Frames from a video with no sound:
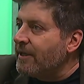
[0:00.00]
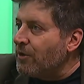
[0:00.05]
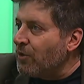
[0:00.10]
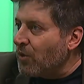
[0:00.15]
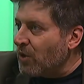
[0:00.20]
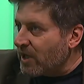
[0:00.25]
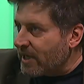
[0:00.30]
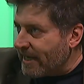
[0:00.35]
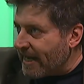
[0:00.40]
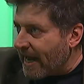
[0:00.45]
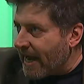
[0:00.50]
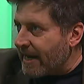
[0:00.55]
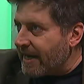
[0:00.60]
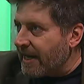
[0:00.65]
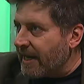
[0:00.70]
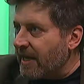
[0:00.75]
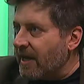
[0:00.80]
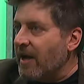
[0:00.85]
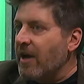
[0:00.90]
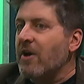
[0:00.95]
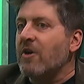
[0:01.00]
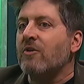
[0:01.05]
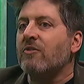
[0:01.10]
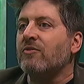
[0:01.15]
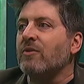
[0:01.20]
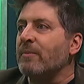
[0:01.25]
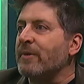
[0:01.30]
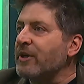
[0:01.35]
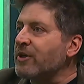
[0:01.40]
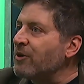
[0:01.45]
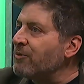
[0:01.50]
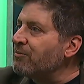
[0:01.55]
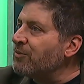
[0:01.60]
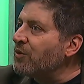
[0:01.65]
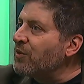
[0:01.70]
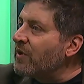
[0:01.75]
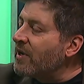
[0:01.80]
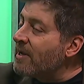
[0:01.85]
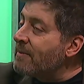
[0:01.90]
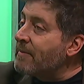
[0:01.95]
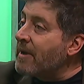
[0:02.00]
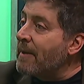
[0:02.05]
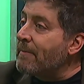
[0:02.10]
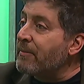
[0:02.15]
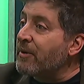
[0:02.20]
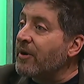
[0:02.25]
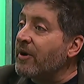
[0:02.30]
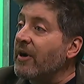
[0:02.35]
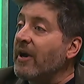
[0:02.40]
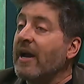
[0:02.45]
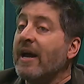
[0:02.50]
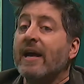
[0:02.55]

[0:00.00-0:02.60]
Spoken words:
organic from a community member,